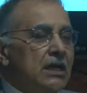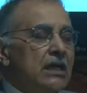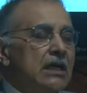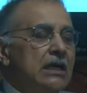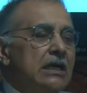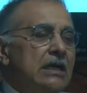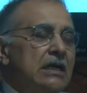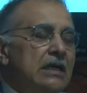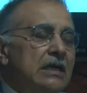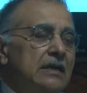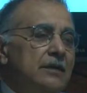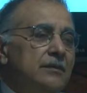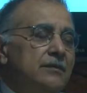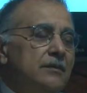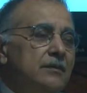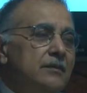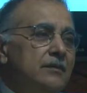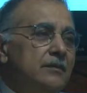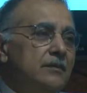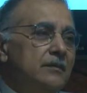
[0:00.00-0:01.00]

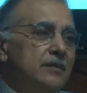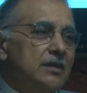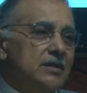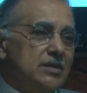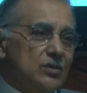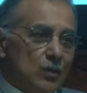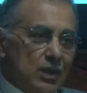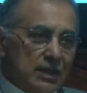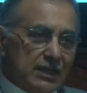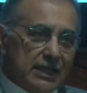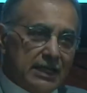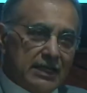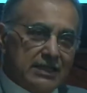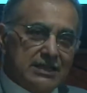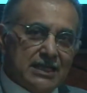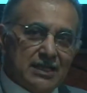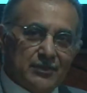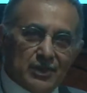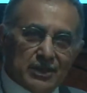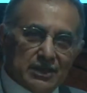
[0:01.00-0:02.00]
The
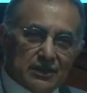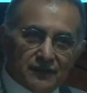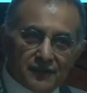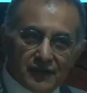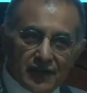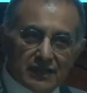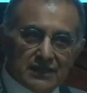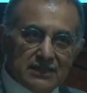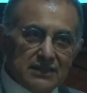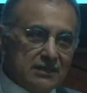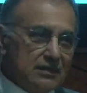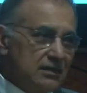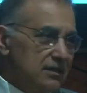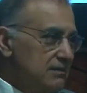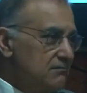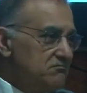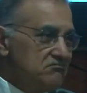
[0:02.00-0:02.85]
Swan-Ganz had been invented